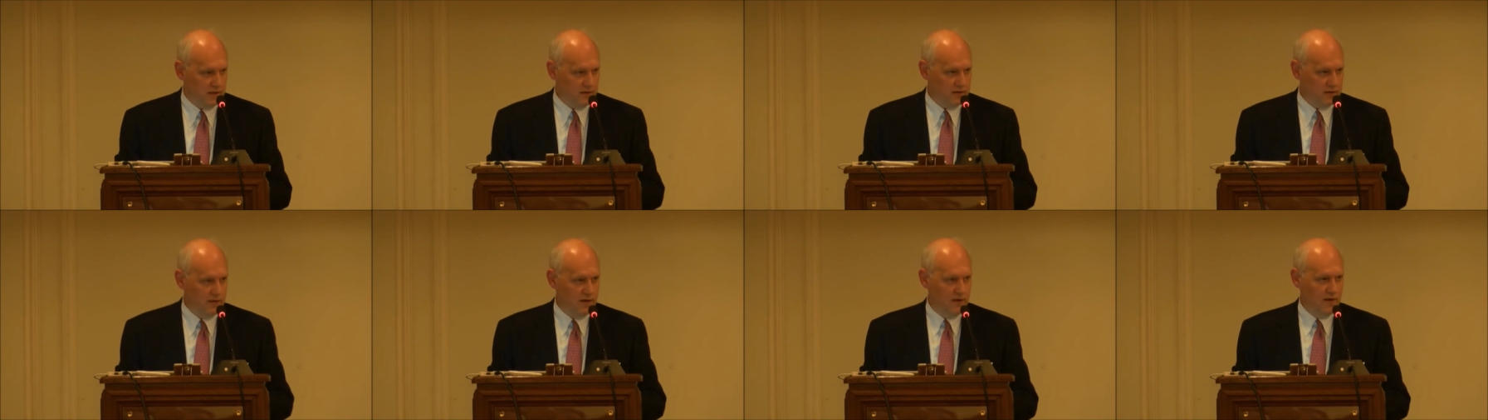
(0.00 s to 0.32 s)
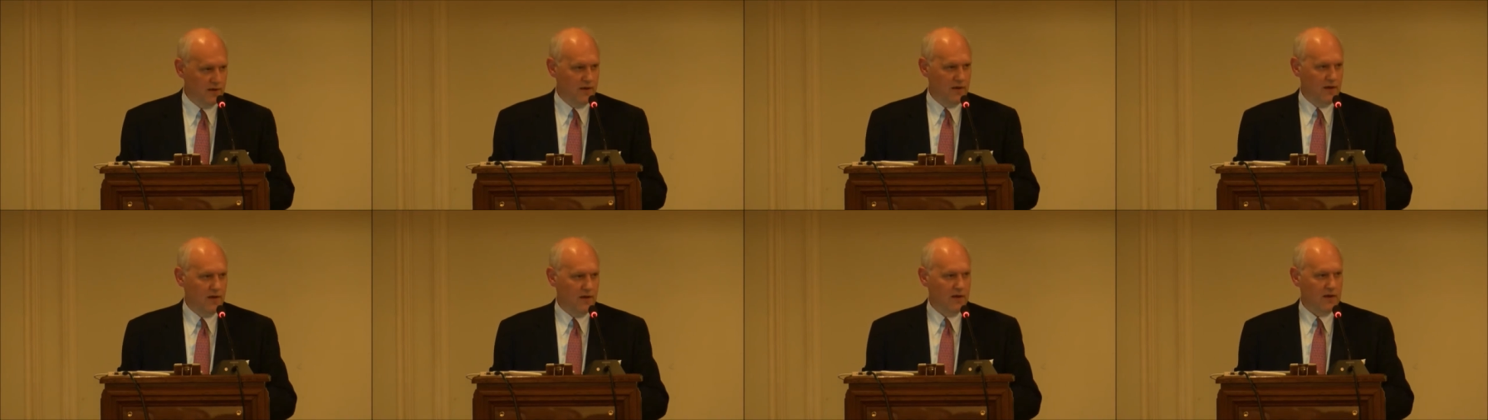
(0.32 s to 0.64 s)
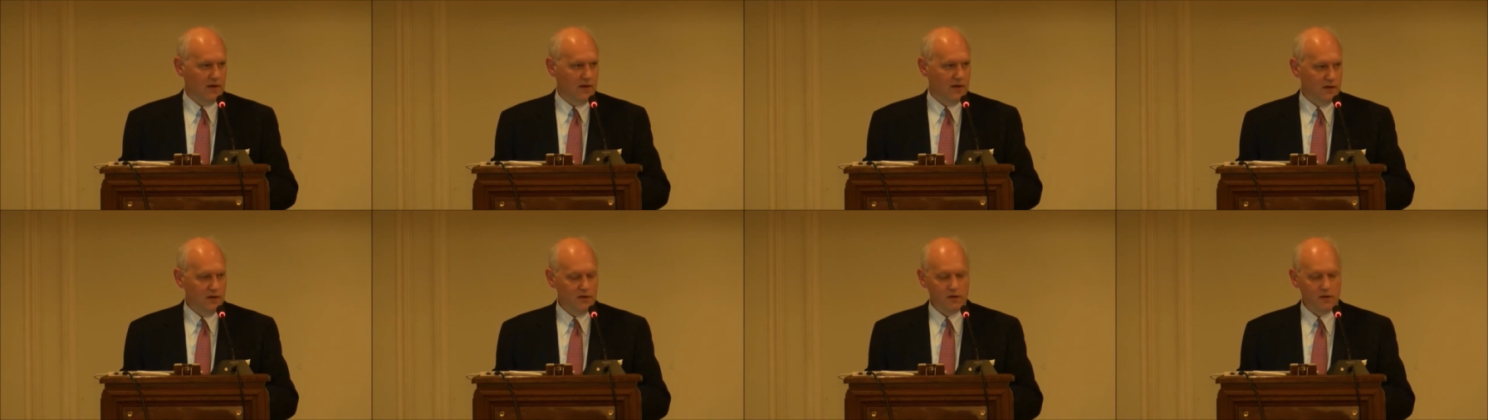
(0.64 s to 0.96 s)

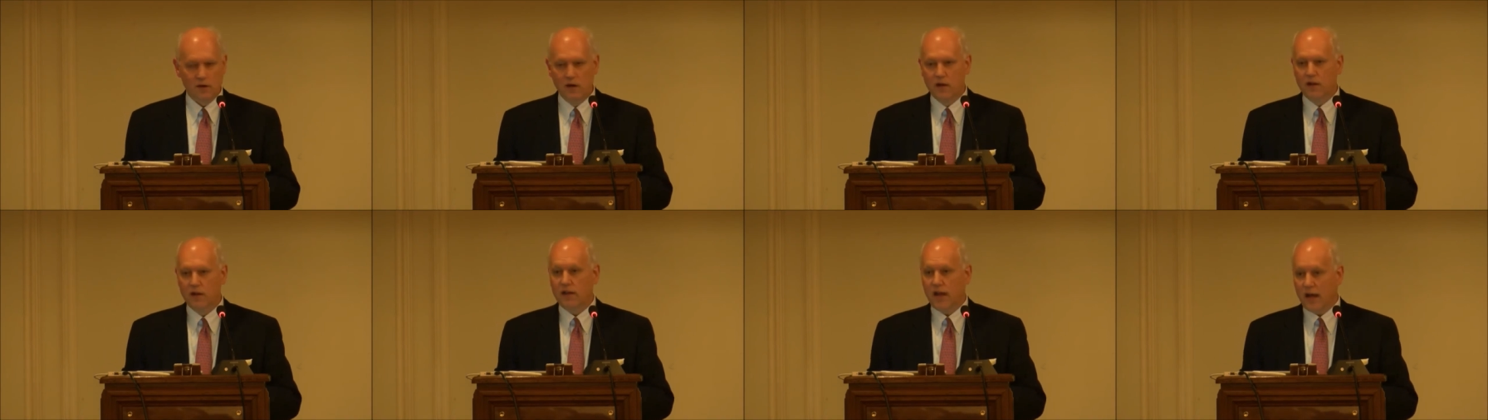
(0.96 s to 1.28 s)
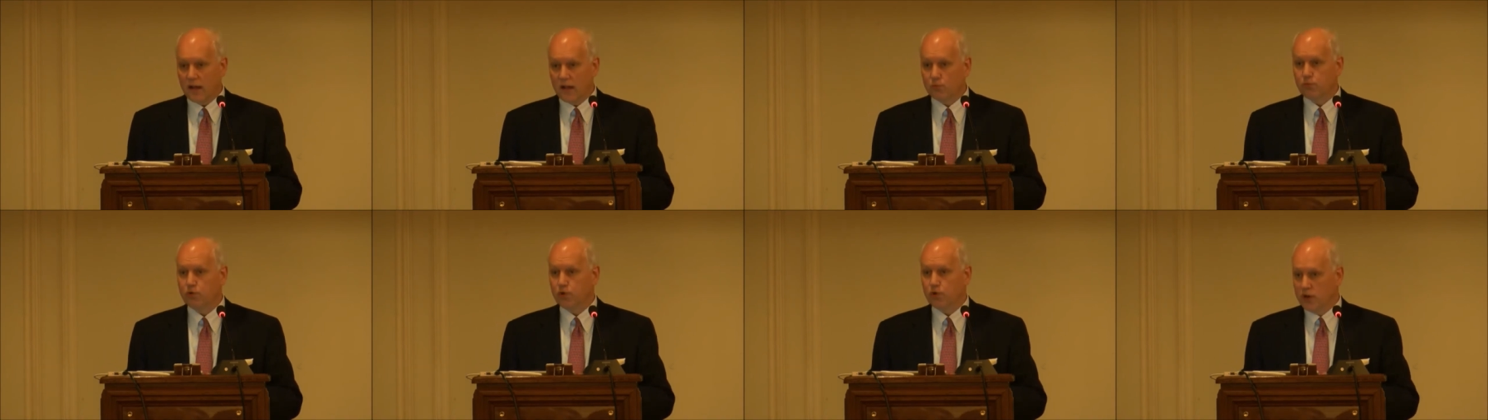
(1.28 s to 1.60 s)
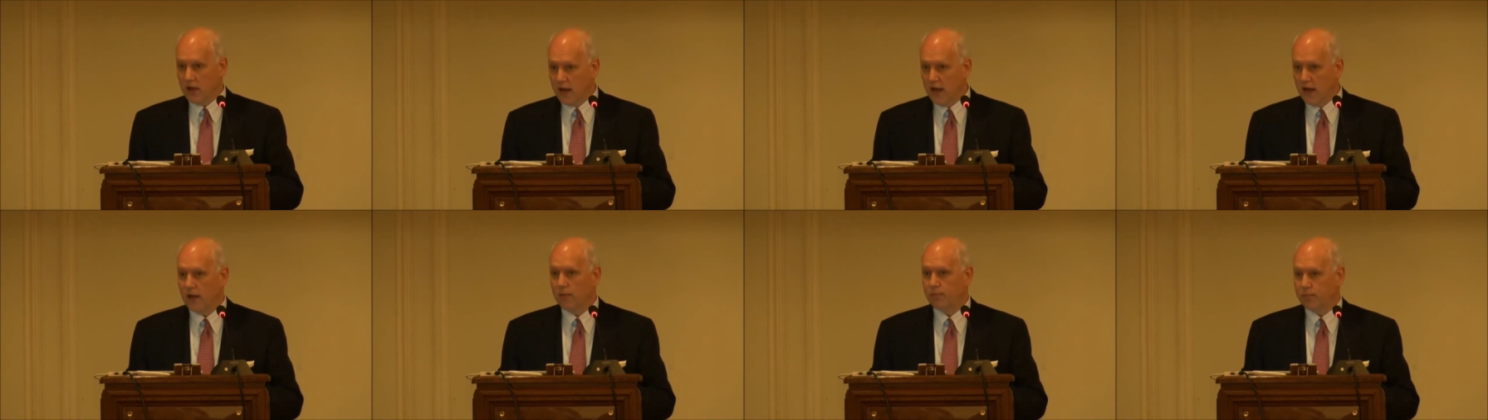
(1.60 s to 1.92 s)
You know, that
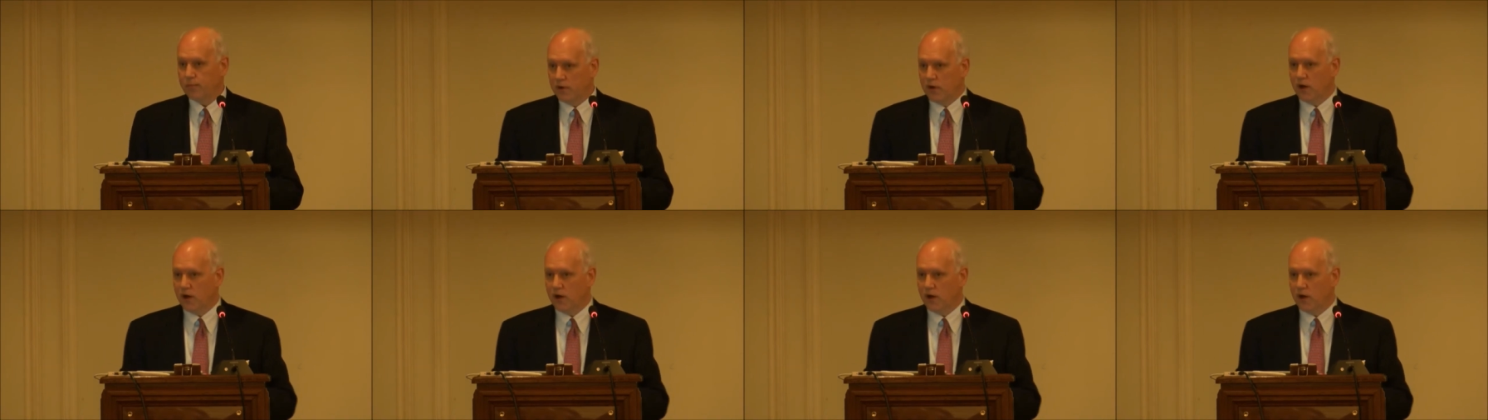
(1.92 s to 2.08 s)
would help